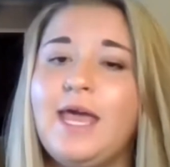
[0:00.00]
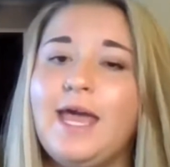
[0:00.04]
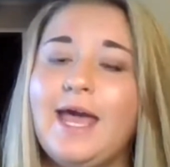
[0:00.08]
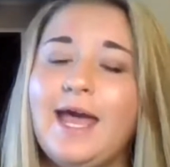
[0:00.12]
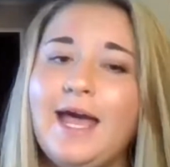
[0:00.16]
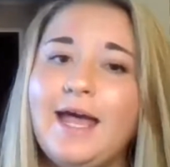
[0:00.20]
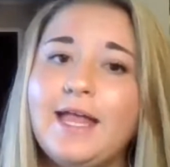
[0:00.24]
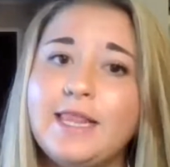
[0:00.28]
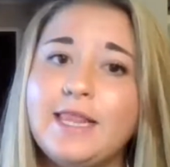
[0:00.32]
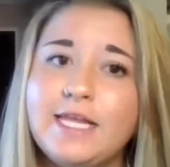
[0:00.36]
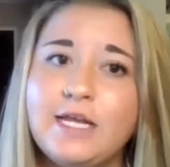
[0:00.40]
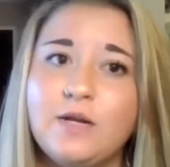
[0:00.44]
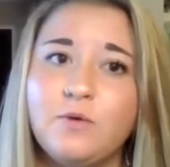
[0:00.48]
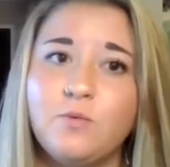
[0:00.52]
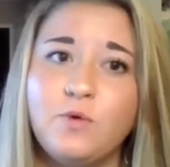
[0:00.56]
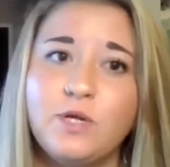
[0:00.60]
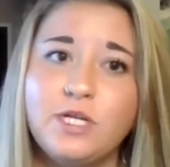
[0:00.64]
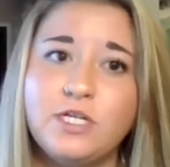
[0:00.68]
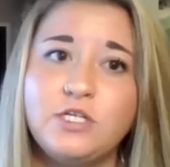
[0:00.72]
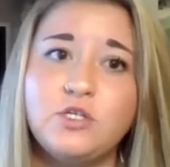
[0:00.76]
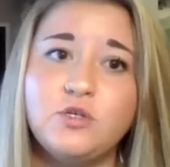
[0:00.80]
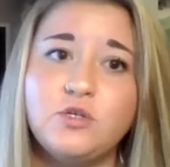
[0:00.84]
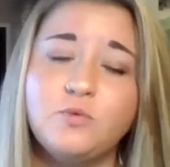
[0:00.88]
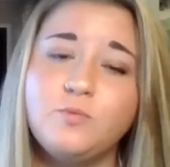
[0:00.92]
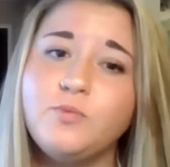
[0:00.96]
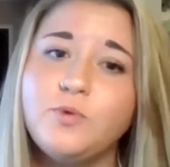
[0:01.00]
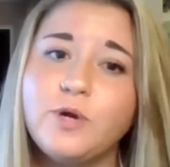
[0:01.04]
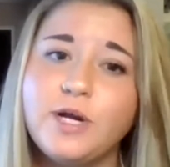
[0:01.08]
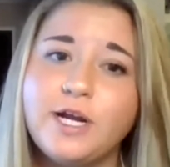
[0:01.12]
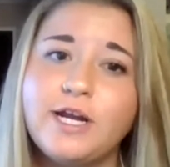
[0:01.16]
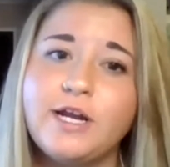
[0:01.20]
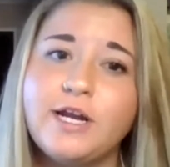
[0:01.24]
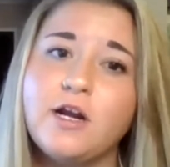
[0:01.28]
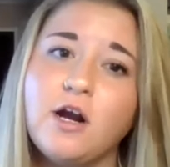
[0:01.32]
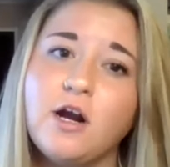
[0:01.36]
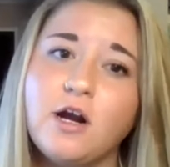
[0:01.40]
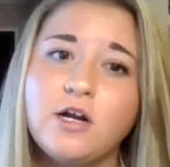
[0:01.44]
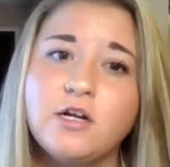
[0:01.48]
And then we do
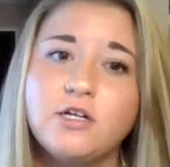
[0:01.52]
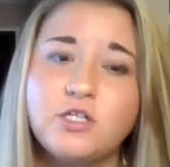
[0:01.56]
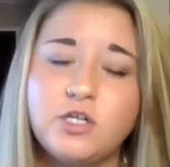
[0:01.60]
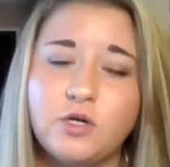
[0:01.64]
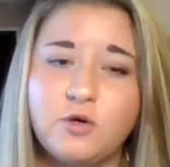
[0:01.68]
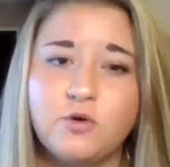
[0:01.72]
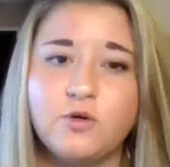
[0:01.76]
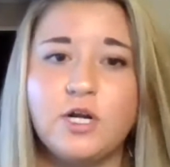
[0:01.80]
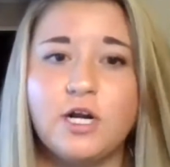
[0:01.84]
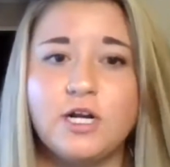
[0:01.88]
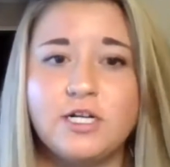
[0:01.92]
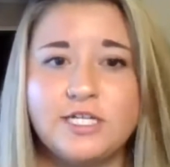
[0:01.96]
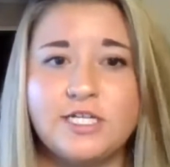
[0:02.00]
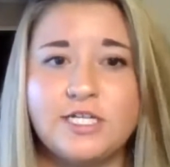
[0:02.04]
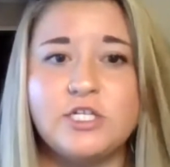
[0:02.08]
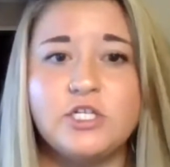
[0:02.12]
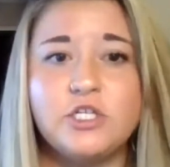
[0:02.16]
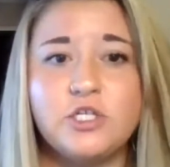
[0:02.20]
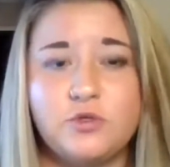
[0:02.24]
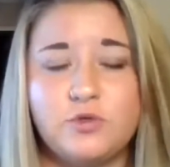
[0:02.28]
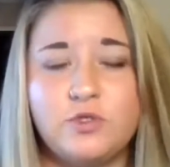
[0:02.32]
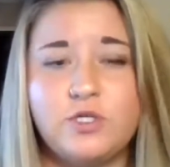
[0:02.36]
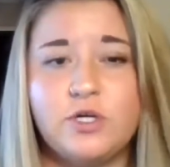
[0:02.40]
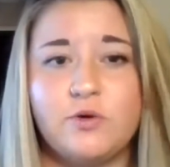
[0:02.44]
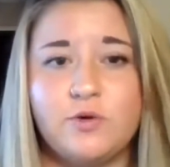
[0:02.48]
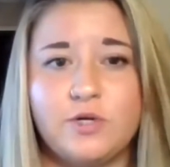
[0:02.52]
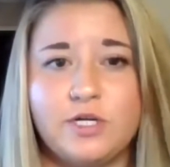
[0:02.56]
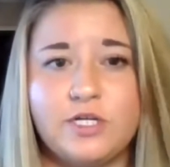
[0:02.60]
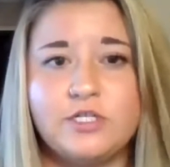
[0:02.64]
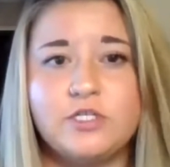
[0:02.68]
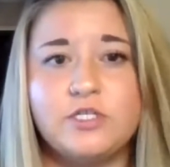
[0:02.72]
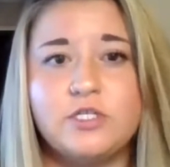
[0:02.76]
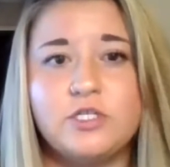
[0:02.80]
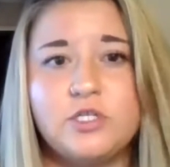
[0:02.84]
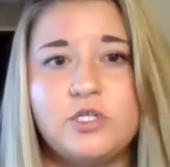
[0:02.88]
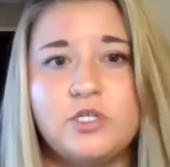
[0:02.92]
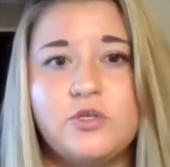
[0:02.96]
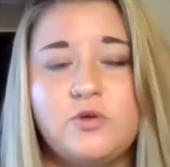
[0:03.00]
bring our tissue
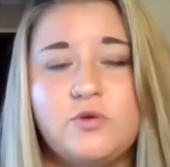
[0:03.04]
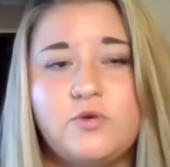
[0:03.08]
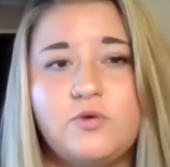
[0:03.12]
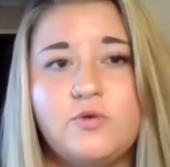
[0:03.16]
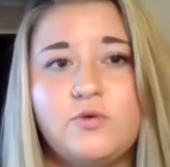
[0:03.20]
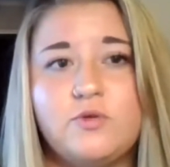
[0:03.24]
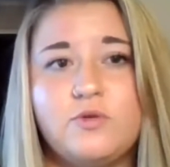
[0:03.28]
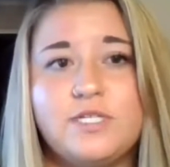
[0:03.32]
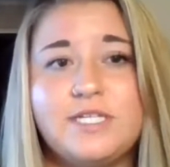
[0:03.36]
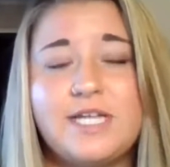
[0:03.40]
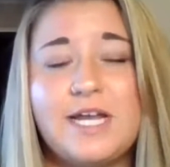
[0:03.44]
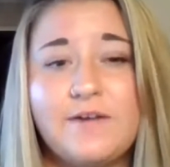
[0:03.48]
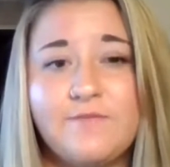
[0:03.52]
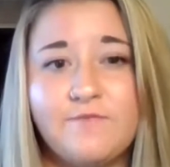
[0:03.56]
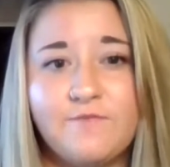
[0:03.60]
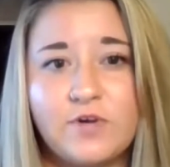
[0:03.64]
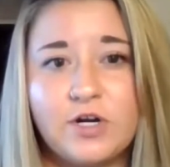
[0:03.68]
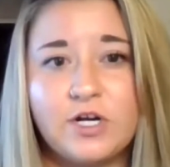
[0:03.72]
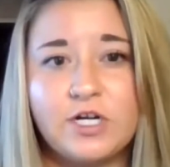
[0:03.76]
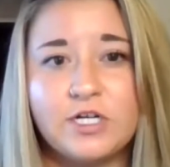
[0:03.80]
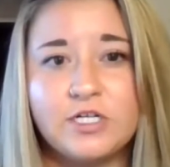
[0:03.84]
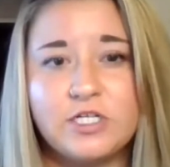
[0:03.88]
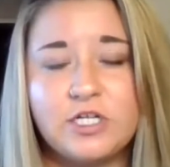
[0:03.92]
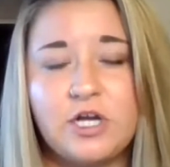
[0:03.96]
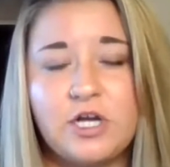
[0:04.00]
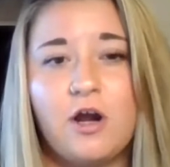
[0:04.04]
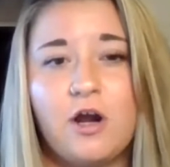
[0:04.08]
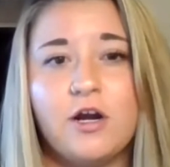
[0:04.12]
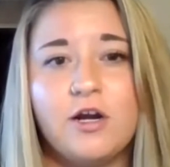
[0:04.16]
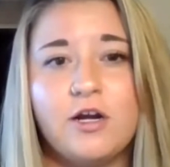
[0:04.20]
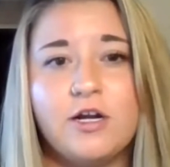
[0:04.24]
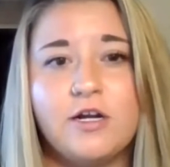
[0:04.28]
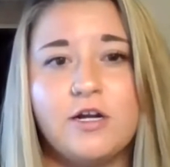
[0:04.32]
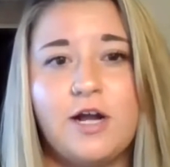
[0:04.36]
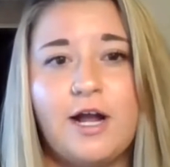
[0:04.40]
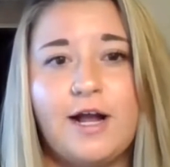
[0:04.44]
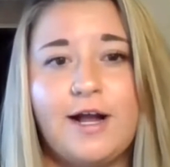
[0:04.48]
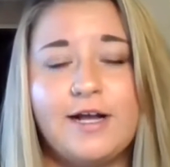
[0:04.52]
donors to Denver to
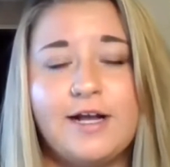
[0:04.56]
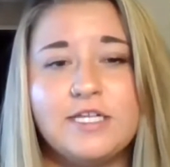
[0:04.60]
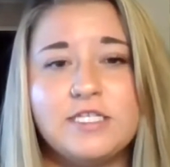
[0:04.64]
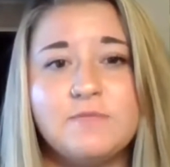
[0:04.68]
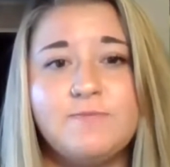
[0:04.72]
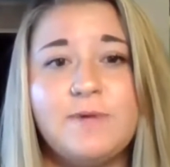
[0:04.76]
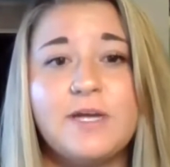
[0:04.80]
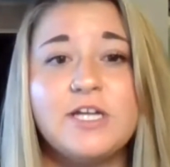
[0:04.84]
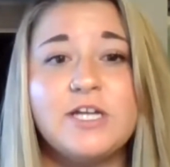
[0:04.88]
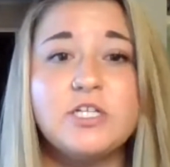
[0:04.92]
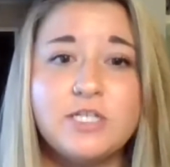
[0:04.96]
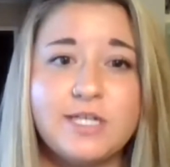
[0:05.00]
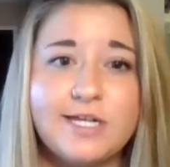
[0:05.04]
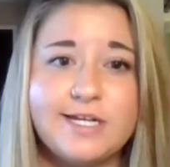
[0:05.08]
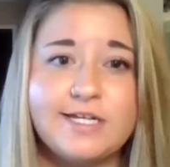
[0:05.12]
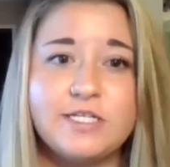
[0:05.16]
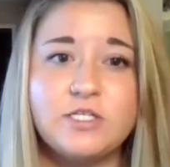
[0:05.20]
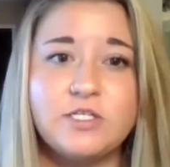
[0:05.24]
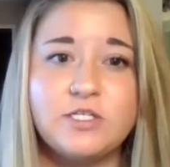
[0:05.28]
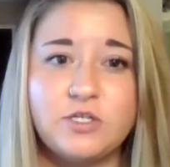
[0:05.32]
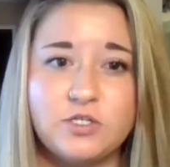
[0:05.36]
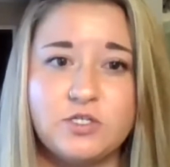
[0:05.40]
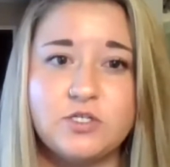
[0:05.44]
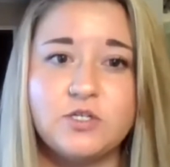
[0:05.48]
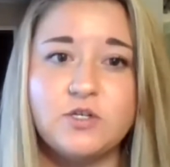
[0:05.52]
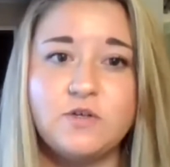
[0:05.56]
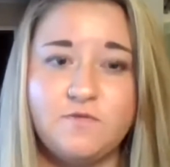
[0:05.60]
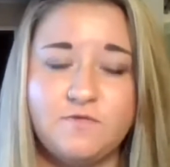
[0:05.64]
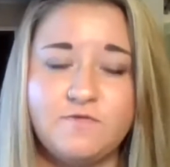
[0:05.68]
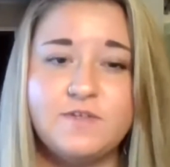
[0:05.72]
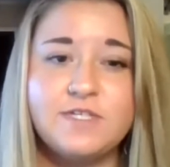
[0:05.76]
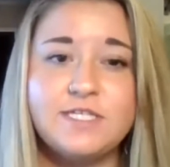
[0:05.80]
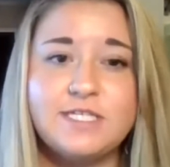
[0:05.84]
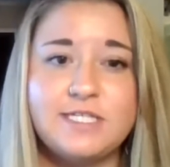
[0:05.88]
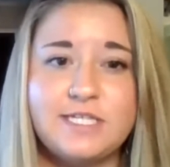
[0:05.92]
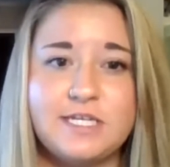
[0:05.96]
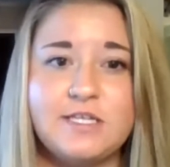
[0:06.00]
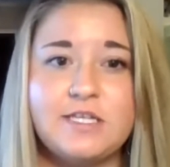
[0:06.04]
our specialized surgical
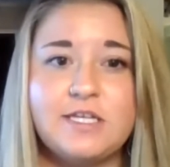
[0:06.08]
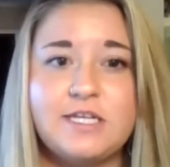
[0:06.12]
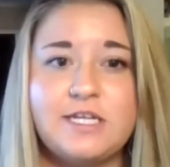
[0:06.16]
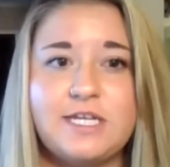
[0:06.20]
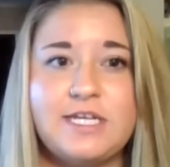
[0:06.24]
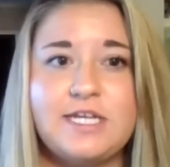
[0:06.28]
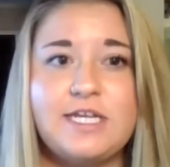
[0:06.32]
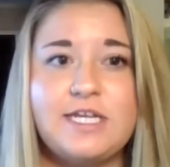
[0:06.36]
facility